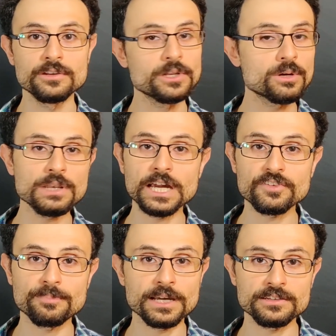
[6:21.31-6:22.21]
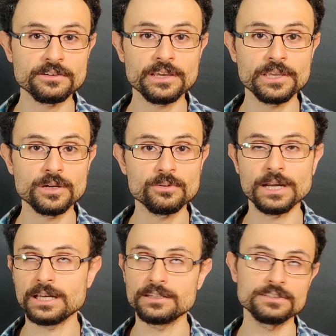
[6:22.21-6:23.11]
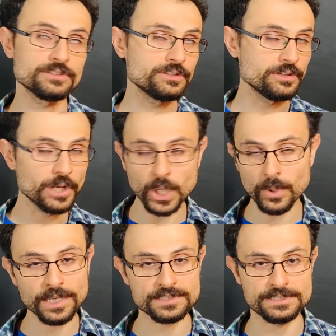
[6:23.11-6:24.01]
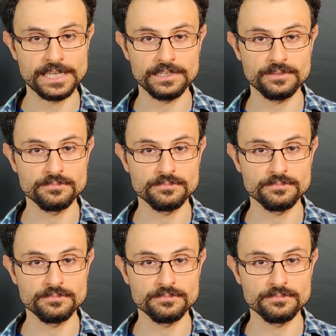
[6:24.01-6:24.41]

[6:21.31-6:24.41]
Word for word: no Lifespan.io, and no X10.